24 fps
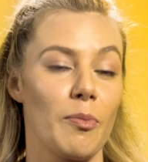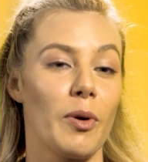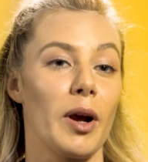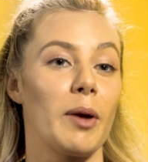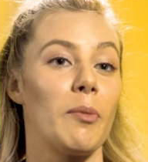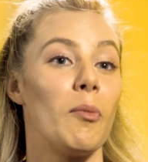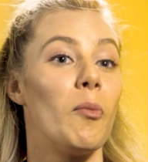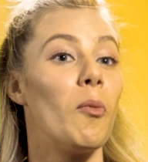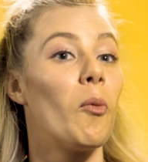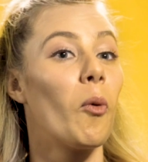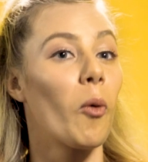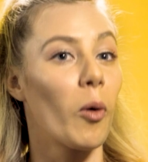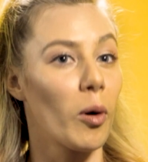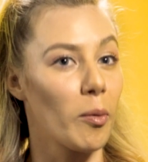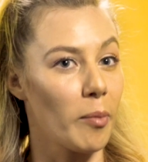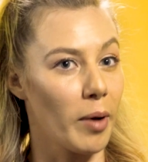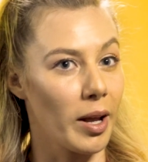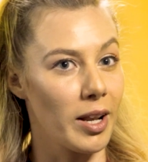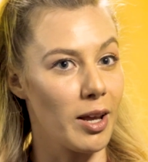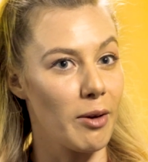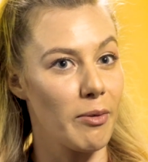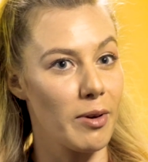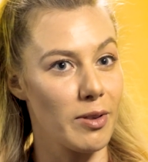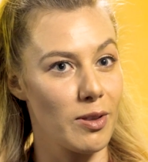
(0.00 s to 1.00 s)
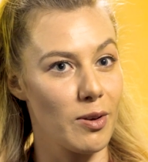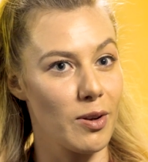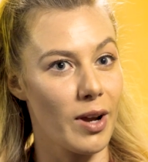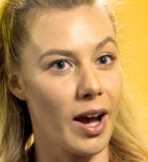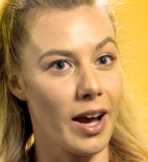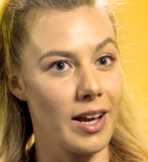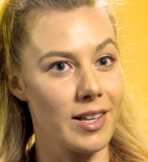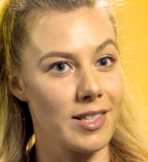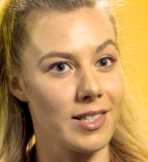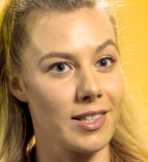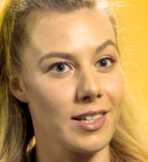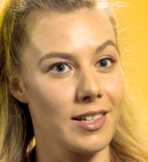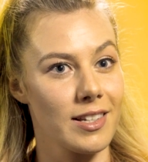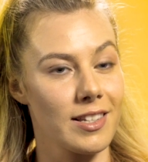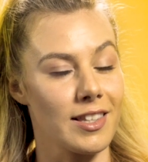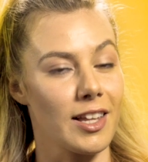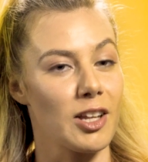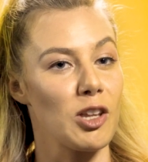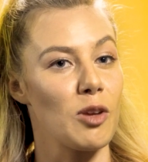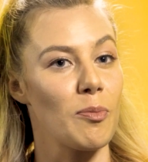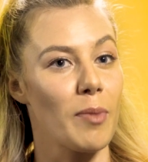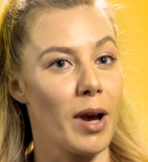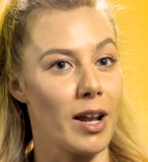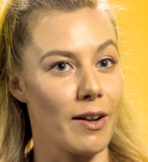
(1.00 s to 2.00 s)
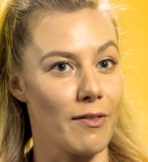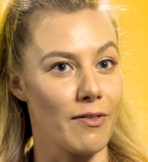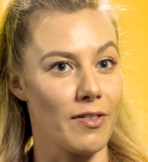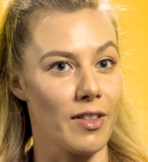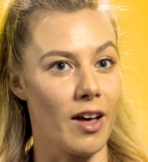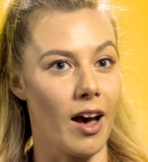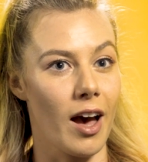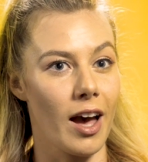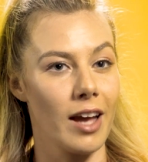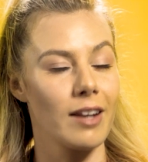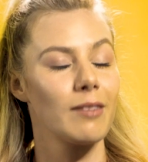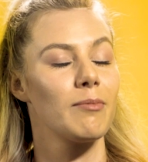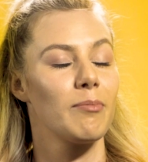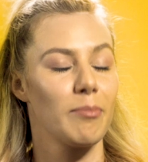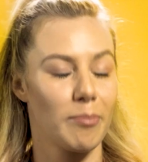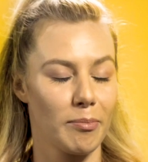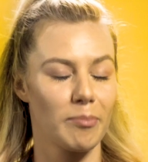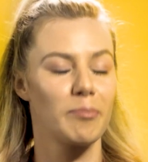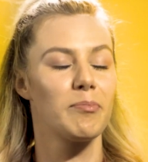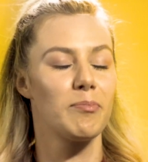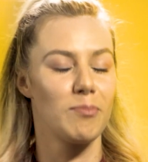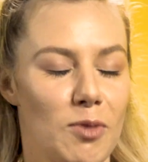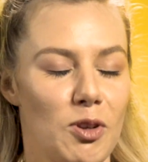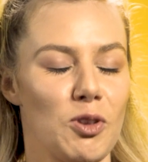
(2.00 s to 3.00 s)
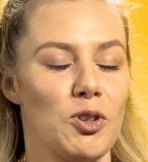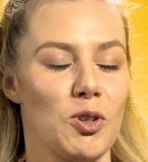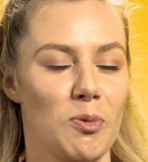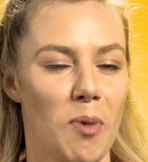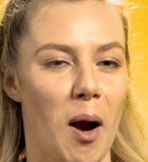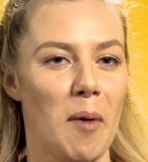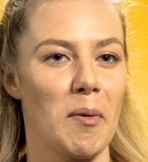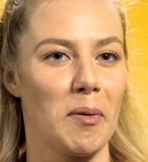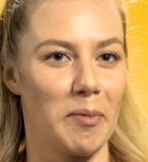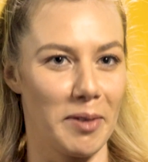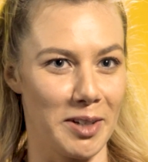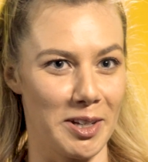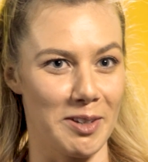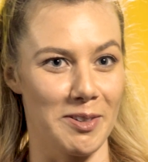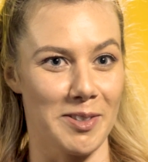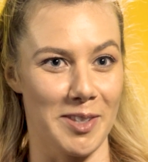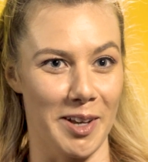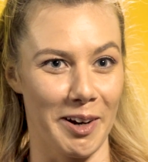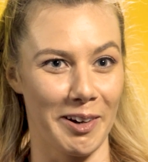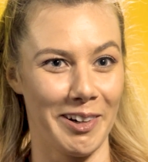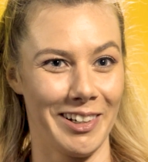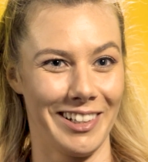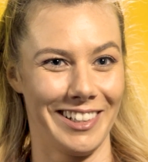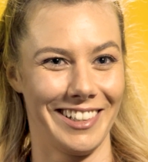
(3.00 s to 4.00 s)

to bring more money with you to Iceland than you might have thought, you should probably do so.